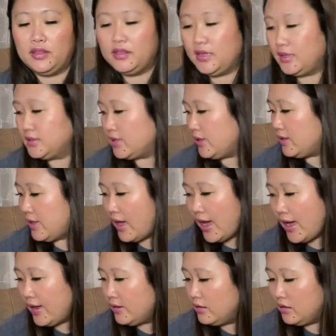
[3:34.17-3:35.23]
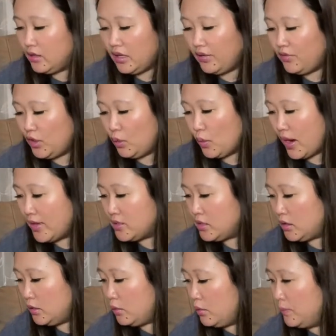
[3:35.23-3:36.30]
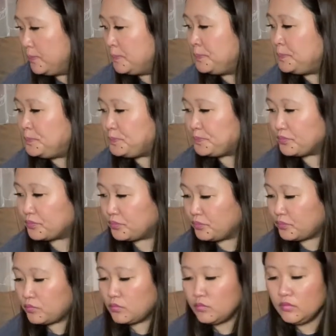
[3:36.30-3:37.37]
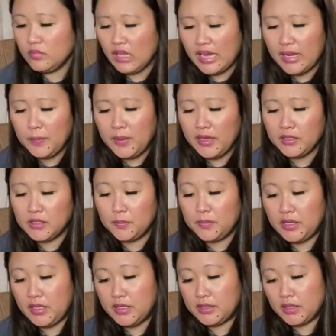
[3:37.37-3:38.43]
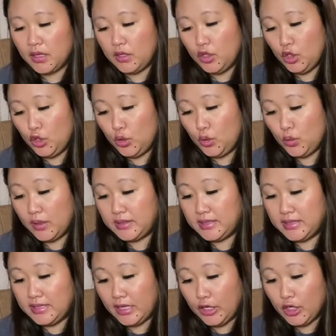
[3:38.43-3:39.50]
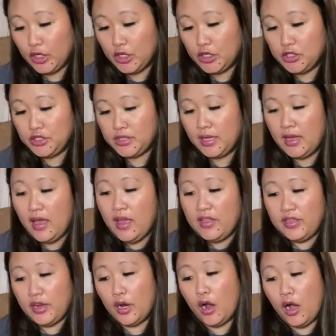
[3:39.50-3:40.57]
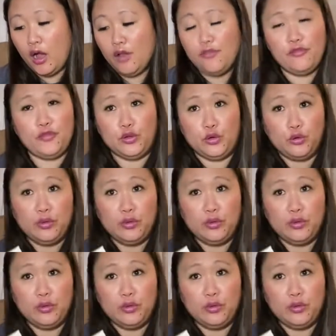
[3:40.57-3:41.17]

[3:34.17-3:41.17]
and things like that if you want to. I picked up these new stickers. They're all food